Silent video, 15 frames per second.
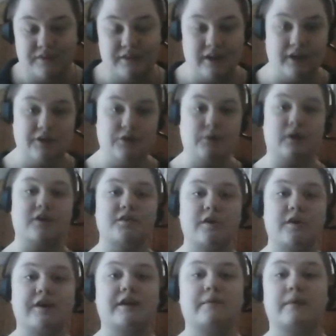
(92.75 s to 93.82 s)
and you are
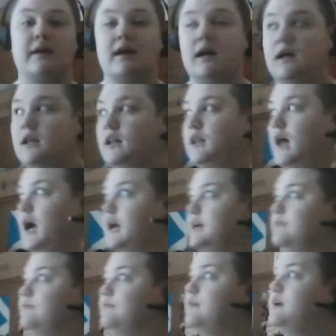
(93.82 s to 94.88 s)
joining me live
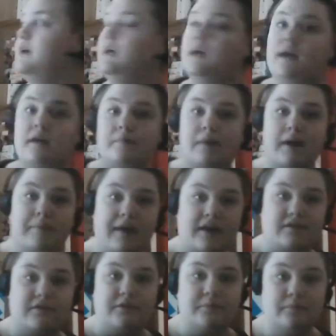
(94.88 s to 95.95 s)
in my
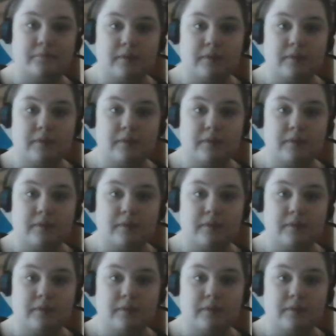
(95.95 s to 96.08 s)
bedroom,